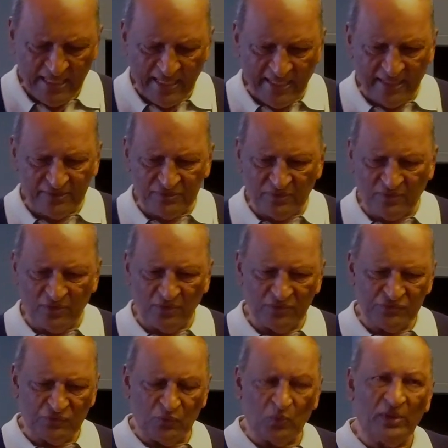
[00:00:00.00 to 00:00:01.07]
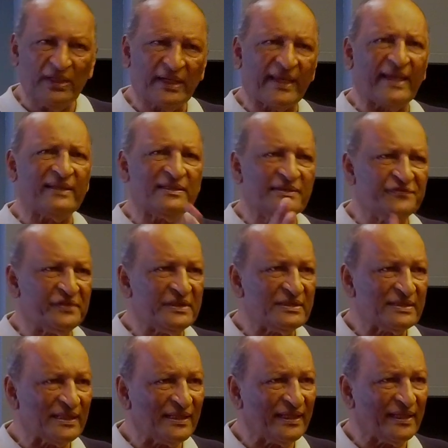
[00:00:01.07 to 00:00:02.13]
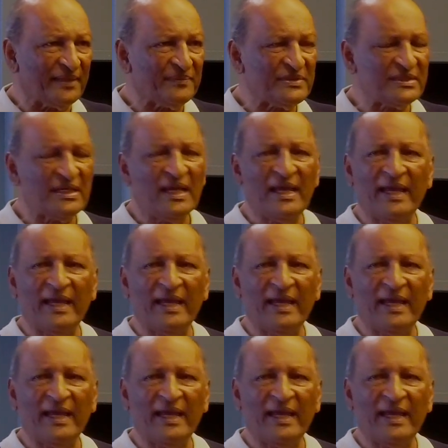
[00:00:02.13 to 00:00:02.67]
had to go to work at different times.